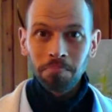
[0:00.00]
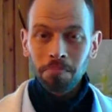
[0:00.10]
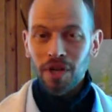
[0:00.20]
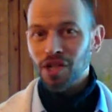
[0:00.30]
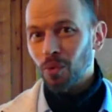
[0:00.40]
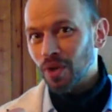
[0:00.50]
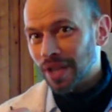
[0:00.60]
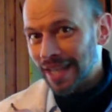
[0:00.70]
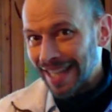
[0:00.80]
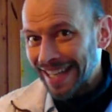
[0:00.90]
Because I want
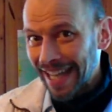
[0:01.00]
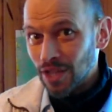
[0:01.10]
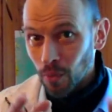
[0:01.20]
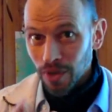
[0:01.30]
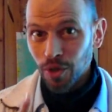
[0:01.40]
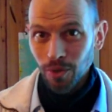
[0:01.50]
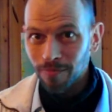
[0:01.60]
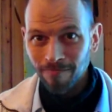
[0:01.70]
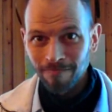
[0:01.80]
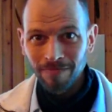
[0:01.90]
to engage with you.
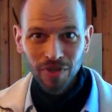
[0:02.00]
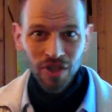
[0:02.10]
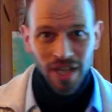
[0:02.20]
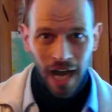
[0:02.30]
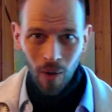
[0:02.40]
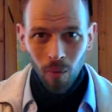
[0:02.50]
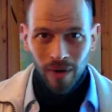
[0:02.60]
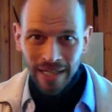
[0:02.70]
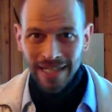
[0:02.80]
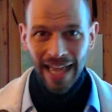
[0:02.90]
See how
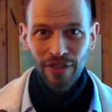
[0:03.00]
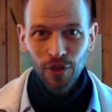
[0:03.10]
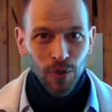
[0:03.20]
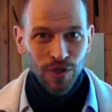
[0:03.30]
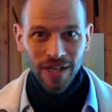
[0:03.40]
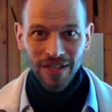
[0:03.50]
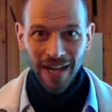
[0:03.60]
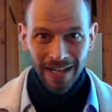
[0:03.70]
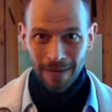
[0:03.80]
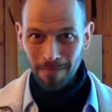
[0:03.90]
enthusiastic
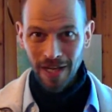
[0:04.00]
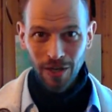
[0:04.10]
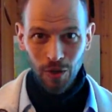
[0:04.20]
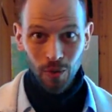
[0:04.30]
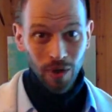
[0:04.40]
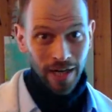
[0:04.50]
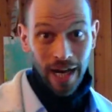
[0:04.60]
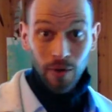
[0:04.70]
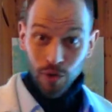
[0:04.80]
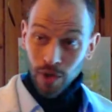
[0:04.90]
I can make you or
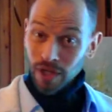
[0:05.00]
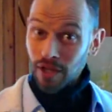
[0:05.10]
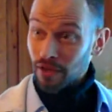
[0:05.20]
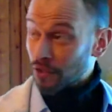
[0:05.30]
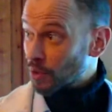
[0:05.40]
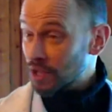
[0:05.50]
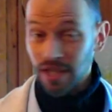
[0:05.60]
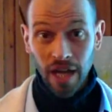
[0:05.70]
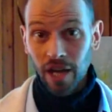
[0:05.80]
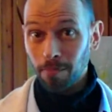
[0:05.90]
how you can
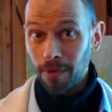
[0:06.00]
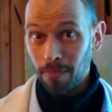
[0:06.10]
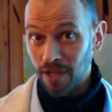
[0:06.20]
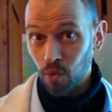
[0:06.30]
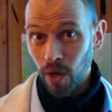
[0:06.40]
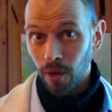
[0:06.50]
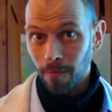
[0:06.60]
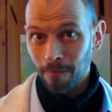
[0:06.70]
enthusiast other people as well.